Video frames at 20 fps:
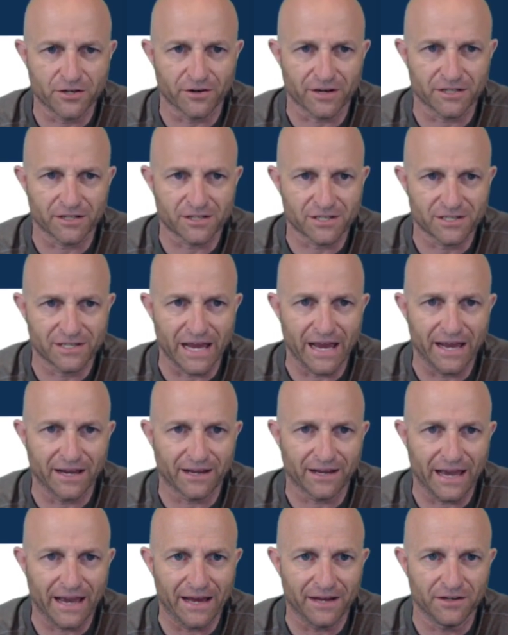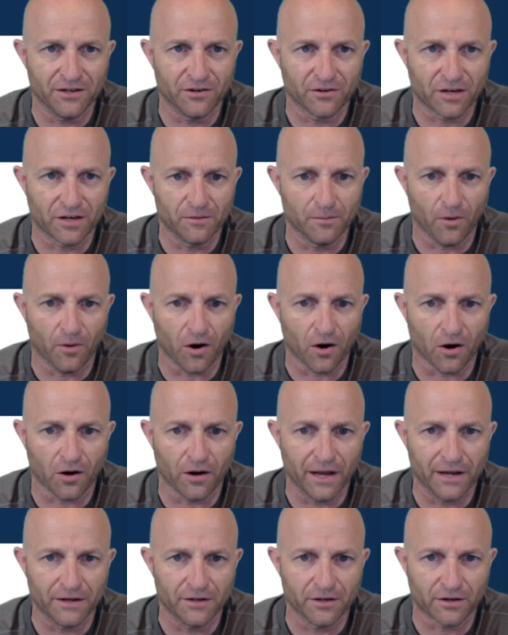you can stake and you can borrow
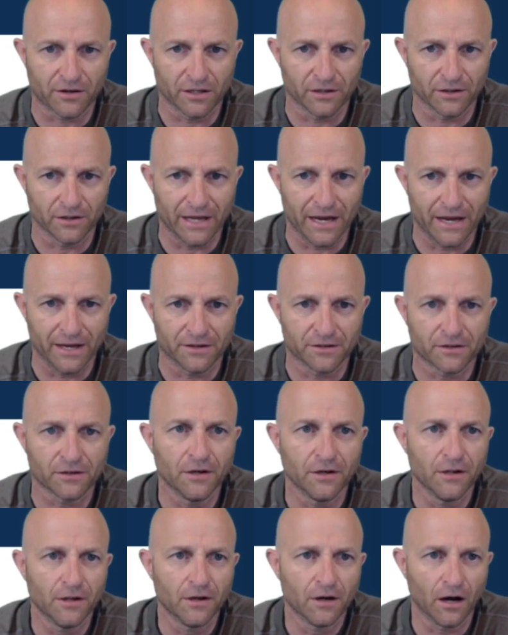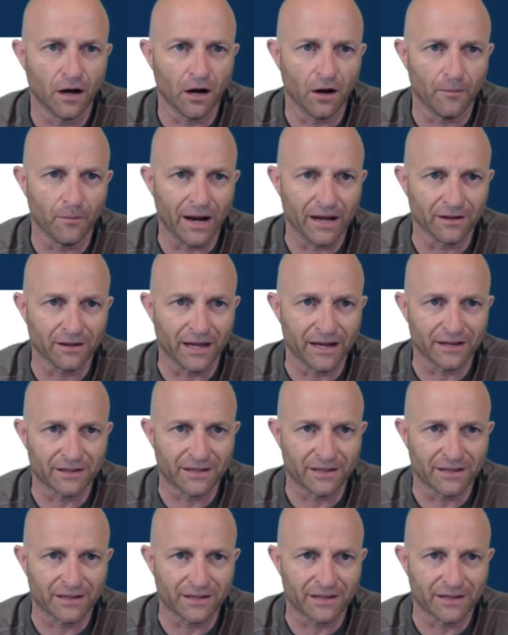and you can lend. I like